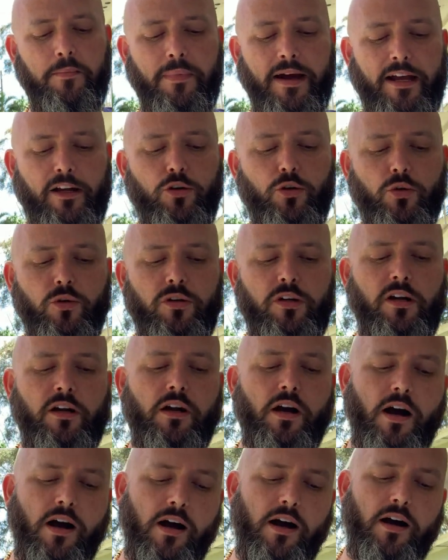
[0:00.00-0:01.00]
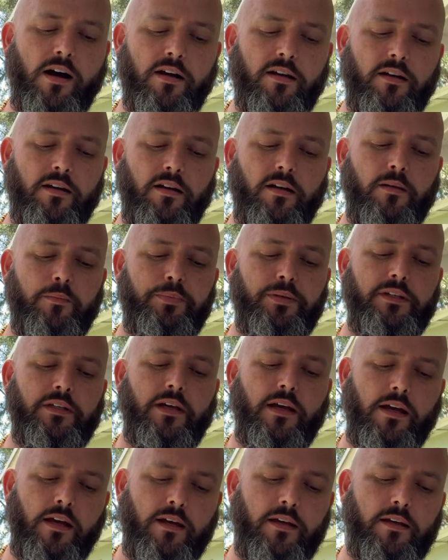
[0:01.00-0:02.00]
Michael Kahn,
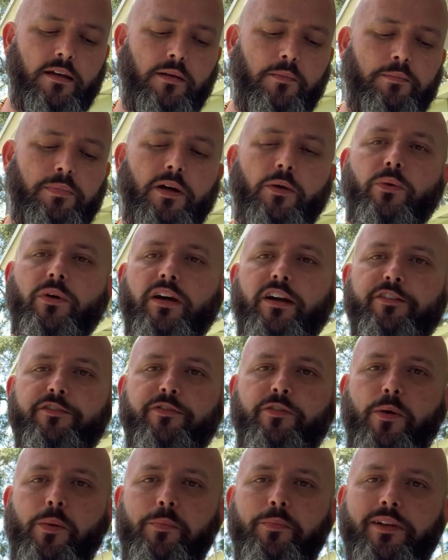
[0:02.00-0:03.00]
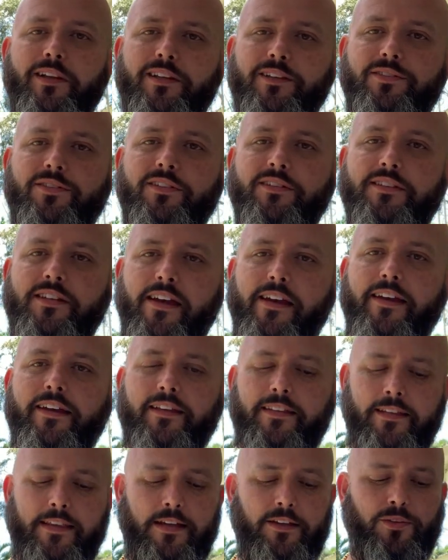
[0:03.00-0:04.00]
PA, by way of Melissa Tate,
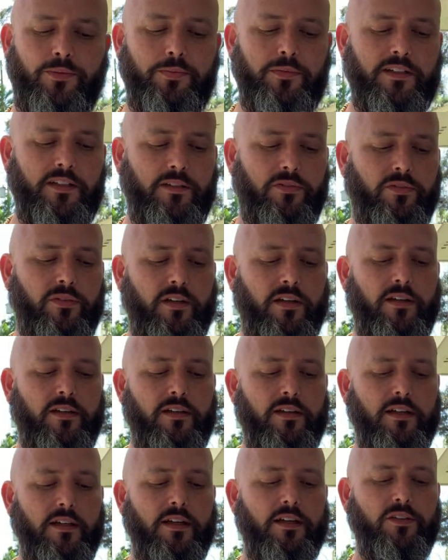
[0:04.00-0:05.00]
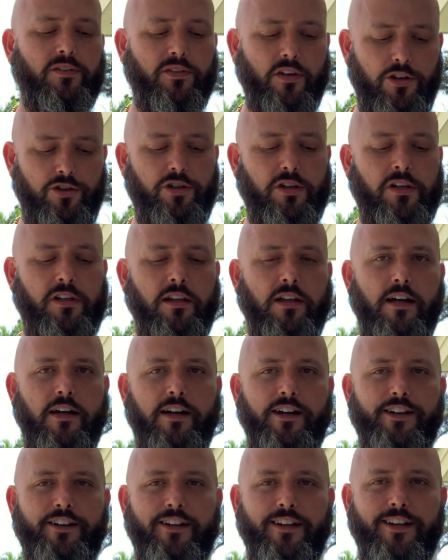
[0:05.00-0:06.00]
thanks Melissa, Sasha
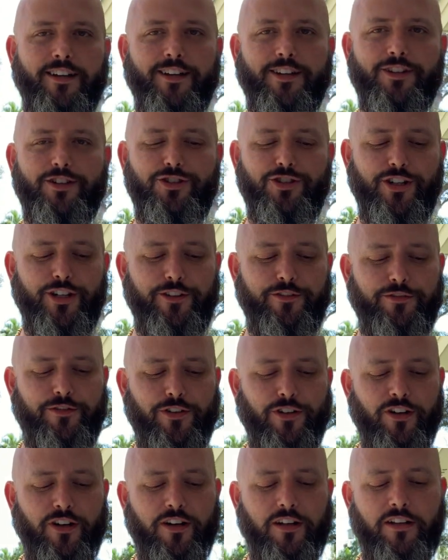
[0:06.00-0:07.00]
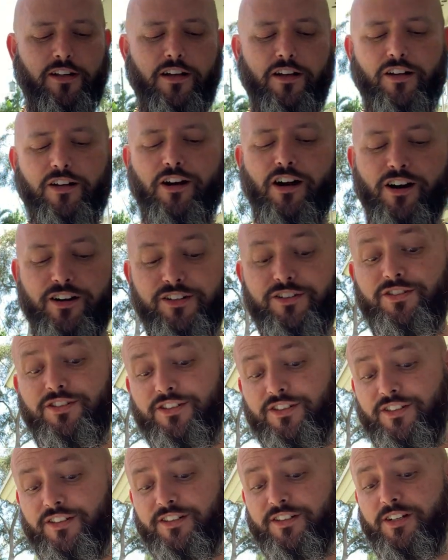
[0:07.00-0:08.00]
Klein, Jennifer
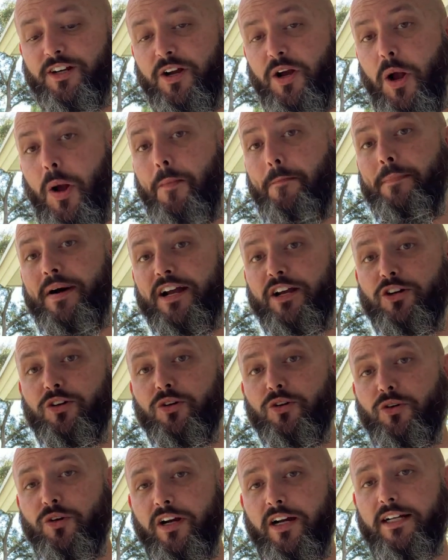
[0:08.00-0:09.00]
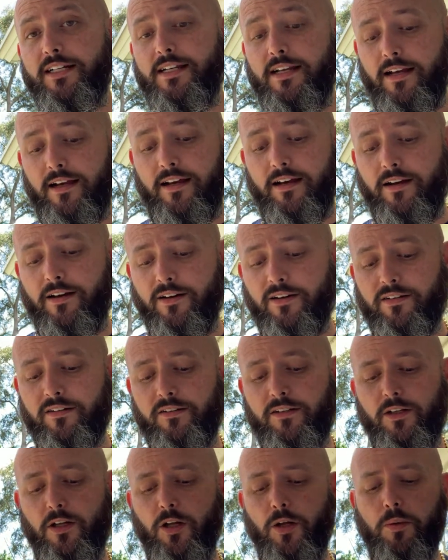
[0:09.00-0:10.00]
Conkster, Michael Kydell,
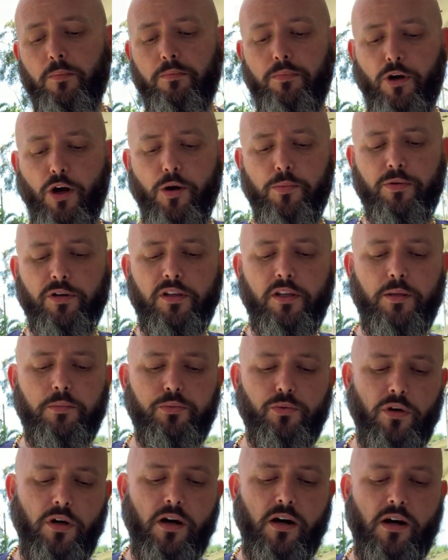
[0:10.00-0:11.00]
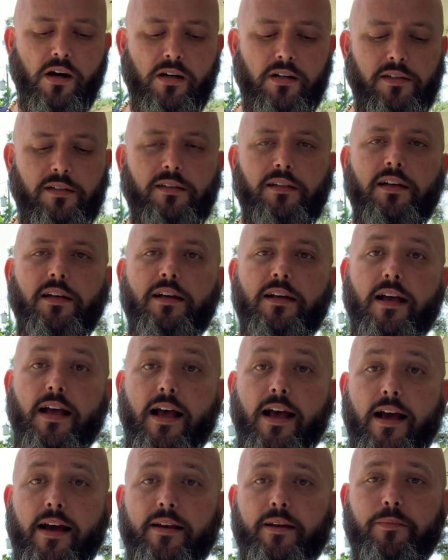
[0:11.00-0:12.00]
Barbara LeBron,
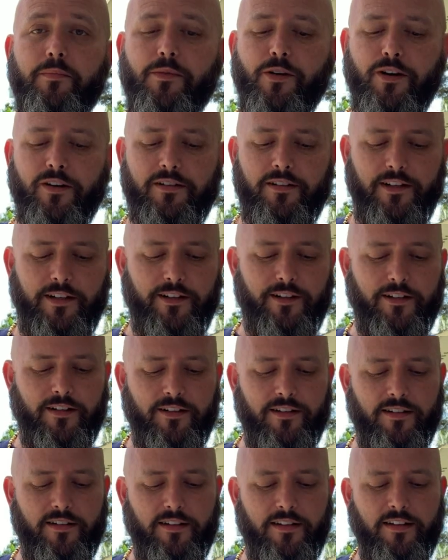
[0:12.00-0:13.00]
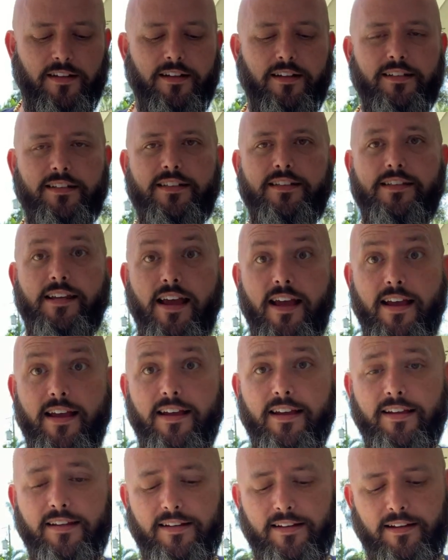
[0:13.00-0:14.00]
Adam Mark Leonard,
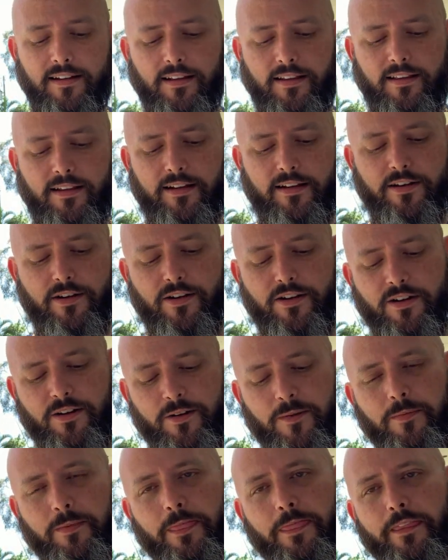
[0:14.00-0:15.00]
Dane Leitner,